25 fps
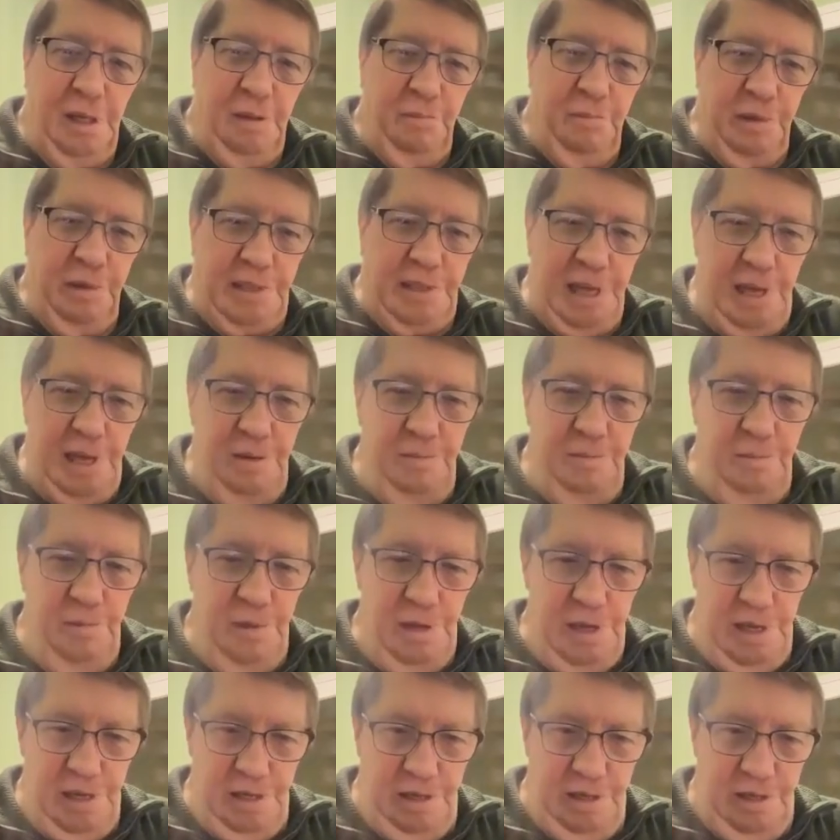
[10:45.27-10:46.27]
But then
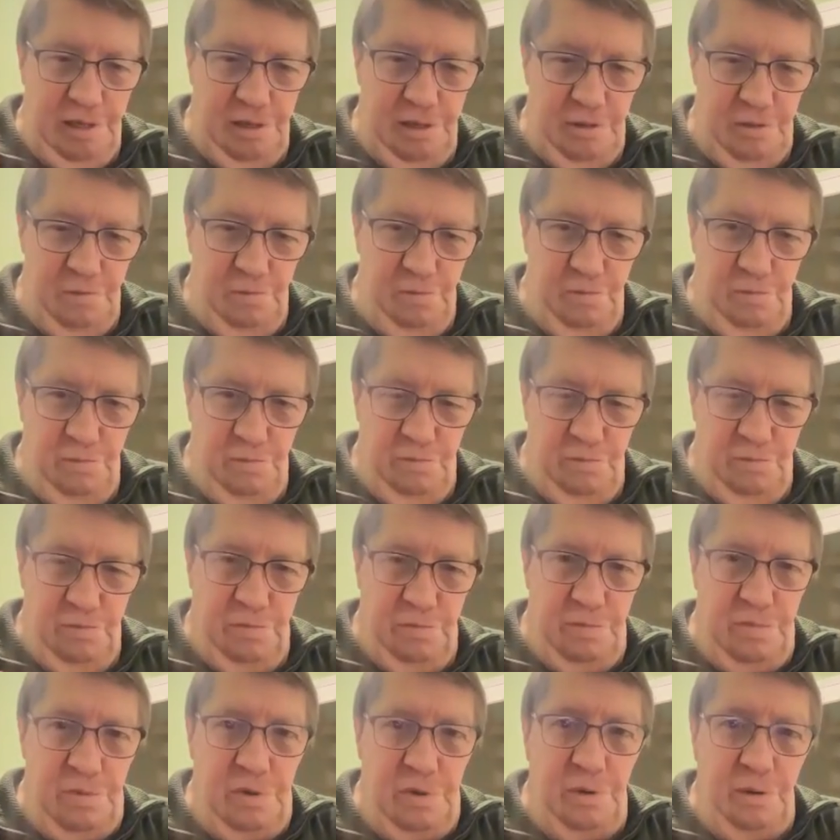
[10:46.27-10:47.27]

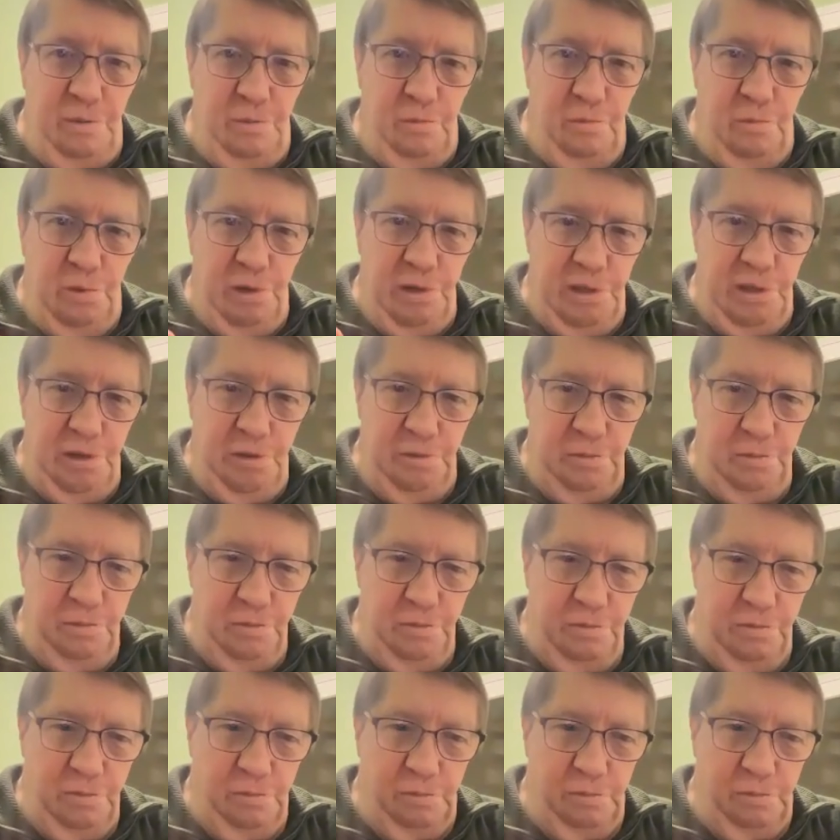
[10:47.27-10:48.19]
when you